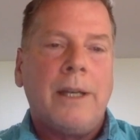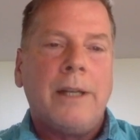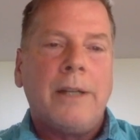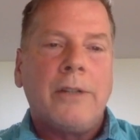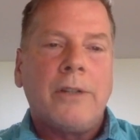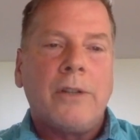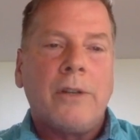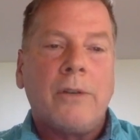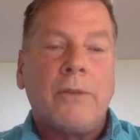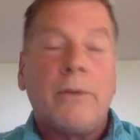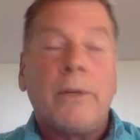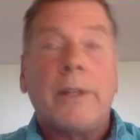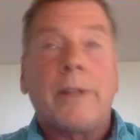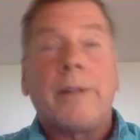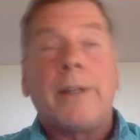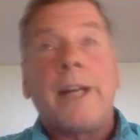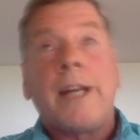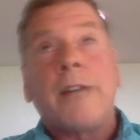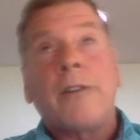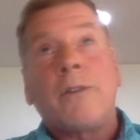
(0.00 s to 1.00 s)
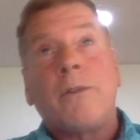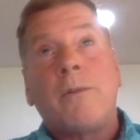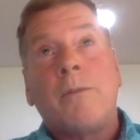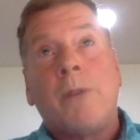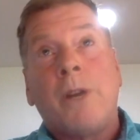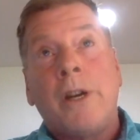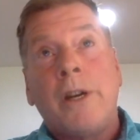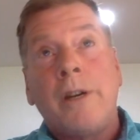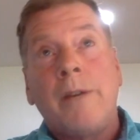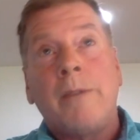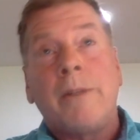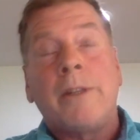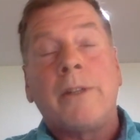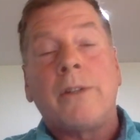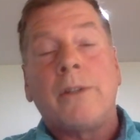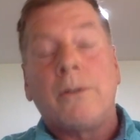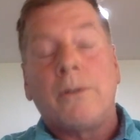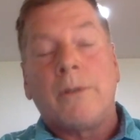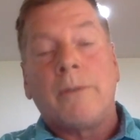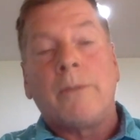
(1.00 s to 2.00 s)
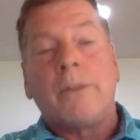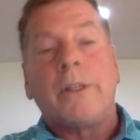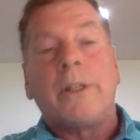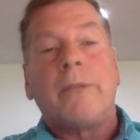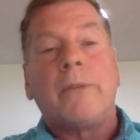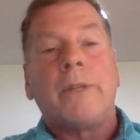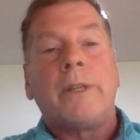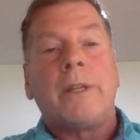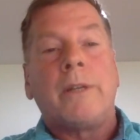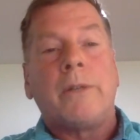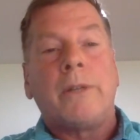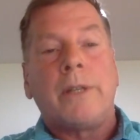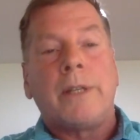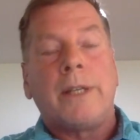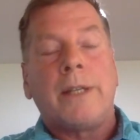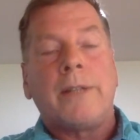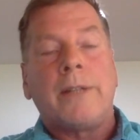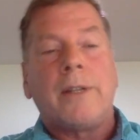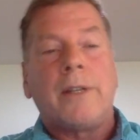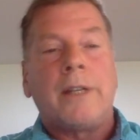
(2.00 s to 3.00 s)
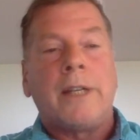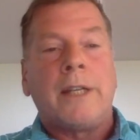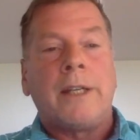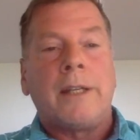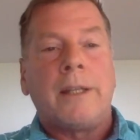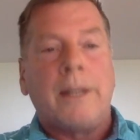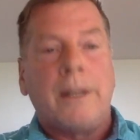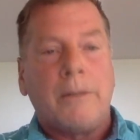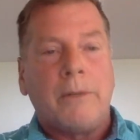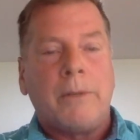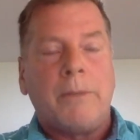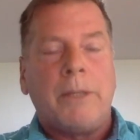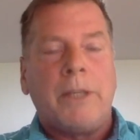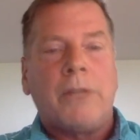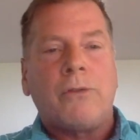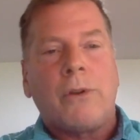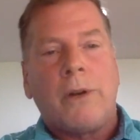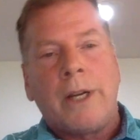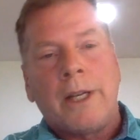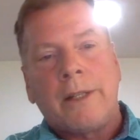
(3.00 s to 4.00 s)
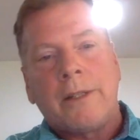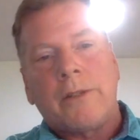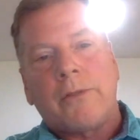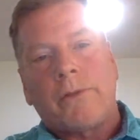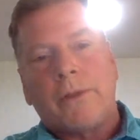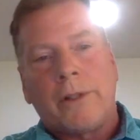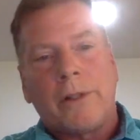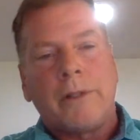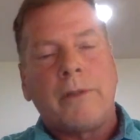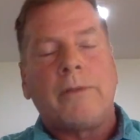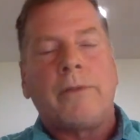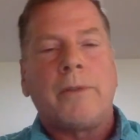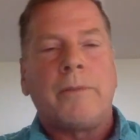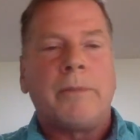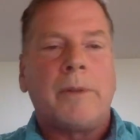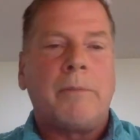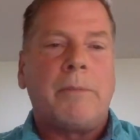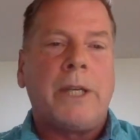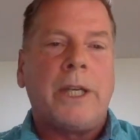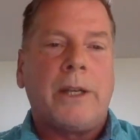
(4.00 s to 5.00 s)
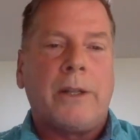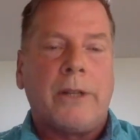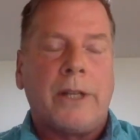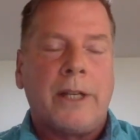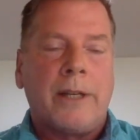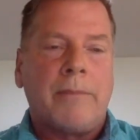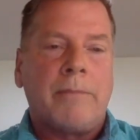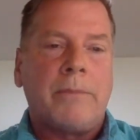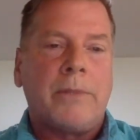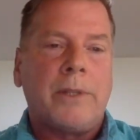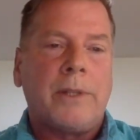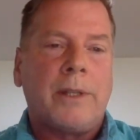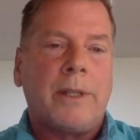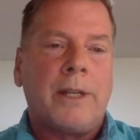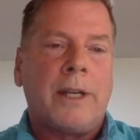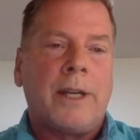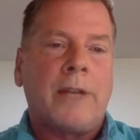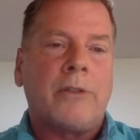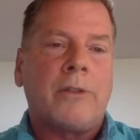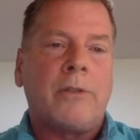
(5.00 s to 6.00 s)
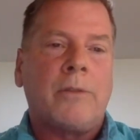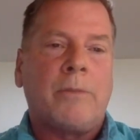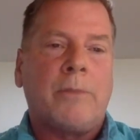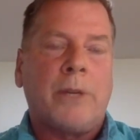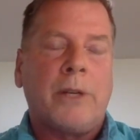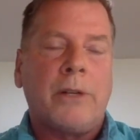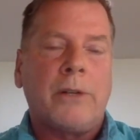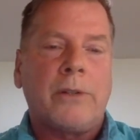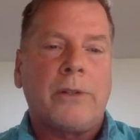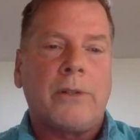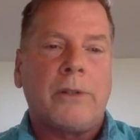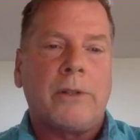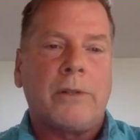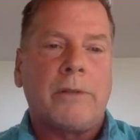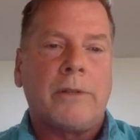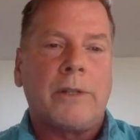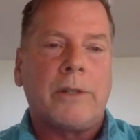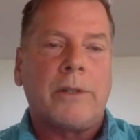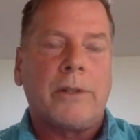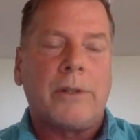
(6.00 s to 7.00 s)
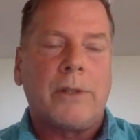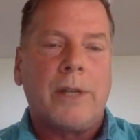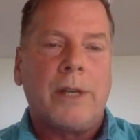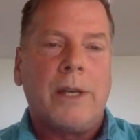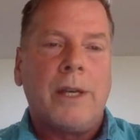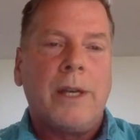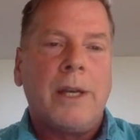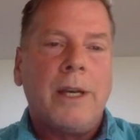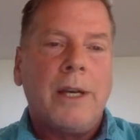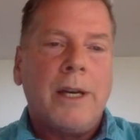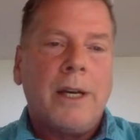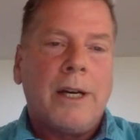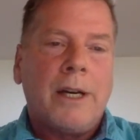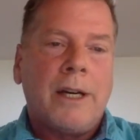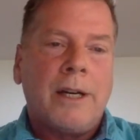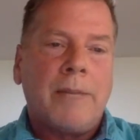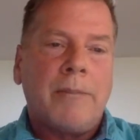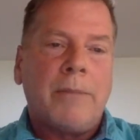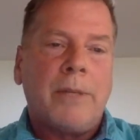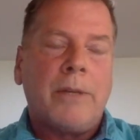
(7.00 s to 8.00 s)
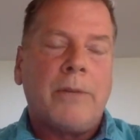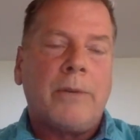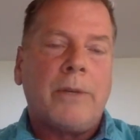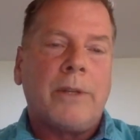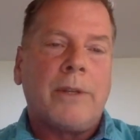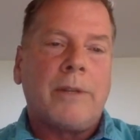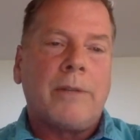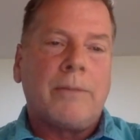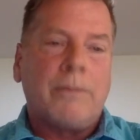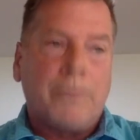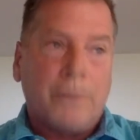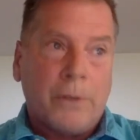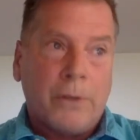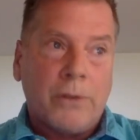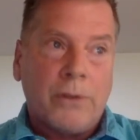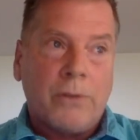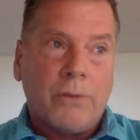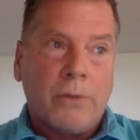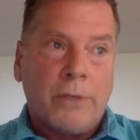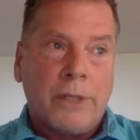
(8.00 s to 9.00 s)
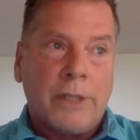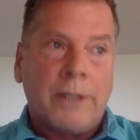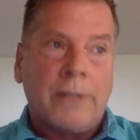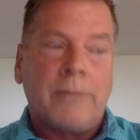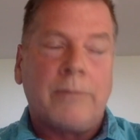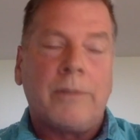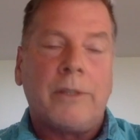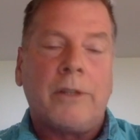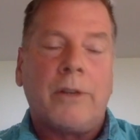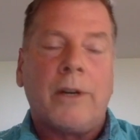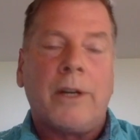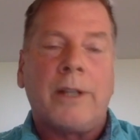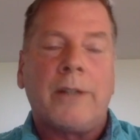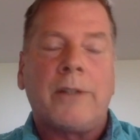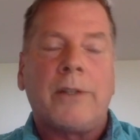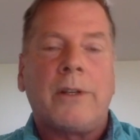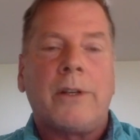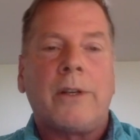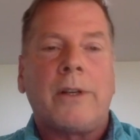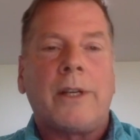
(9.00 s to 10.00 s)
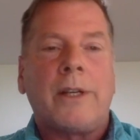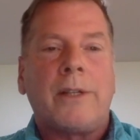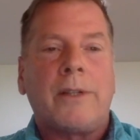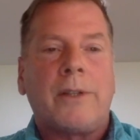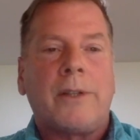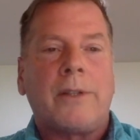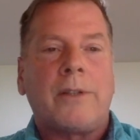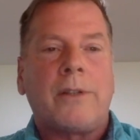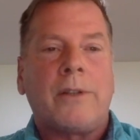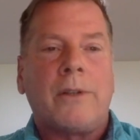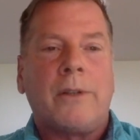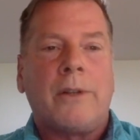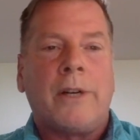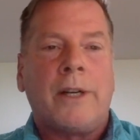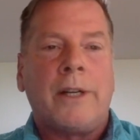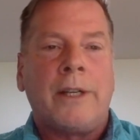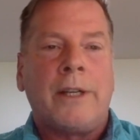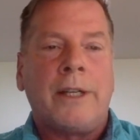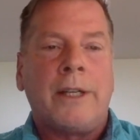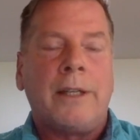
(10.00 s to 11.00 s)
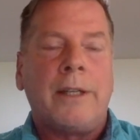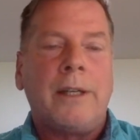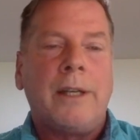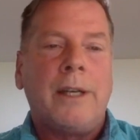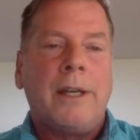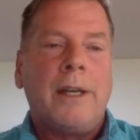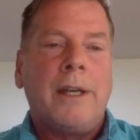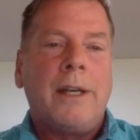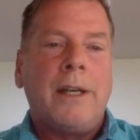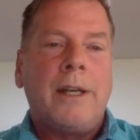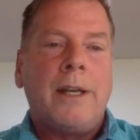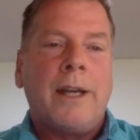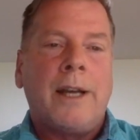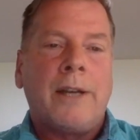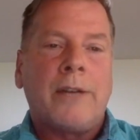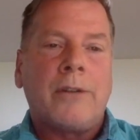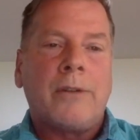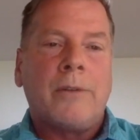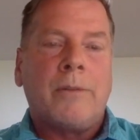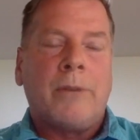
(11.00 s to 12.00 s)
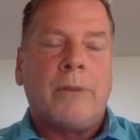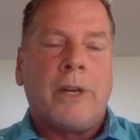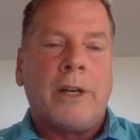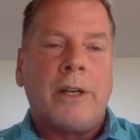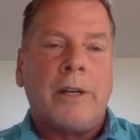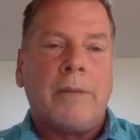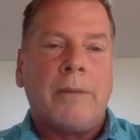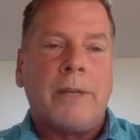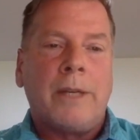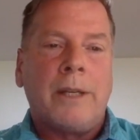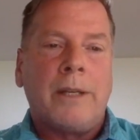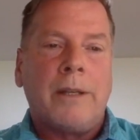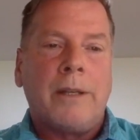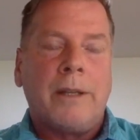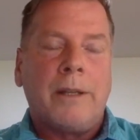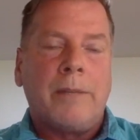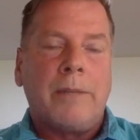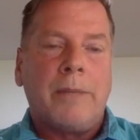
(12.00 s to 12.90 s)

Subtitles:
So with national monuments, normally when they were designated, they would be transferred from the BLM to the National Park Service. But with the first one, the Grand Staircase Escalante National Monument, the